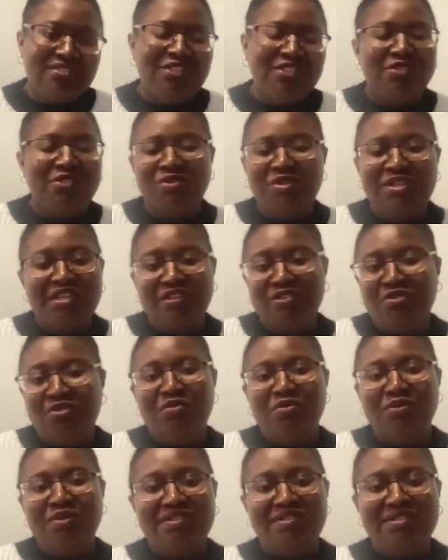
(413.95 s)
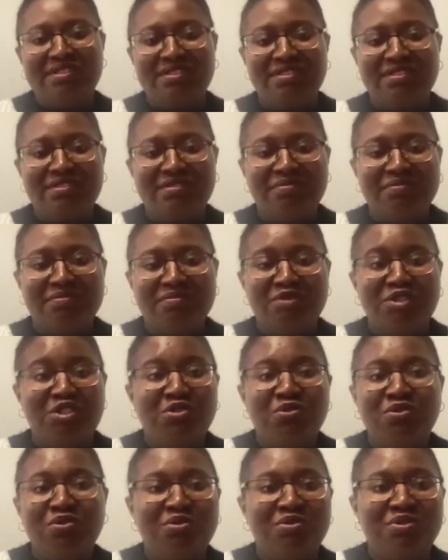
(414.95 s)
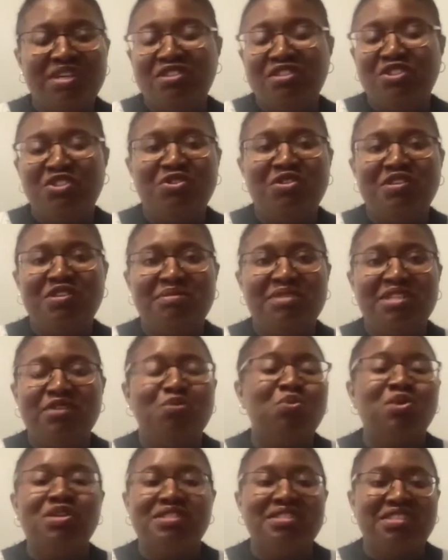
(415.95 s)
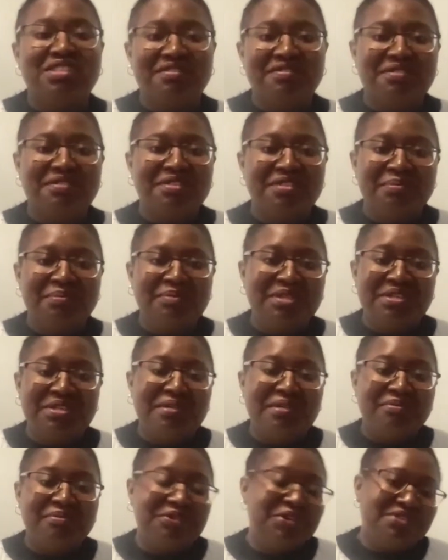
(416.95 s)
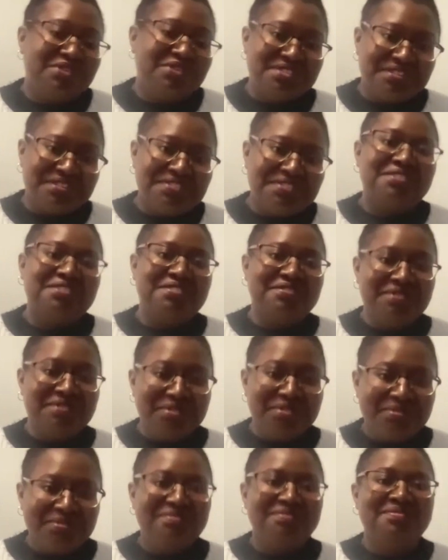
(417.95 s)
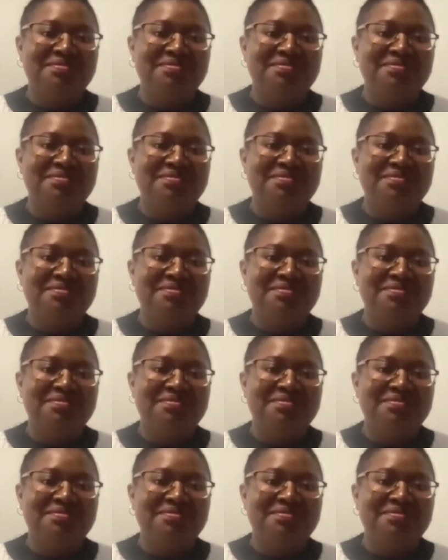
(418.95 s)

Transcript: You can always do extremely wonderful and become very successful.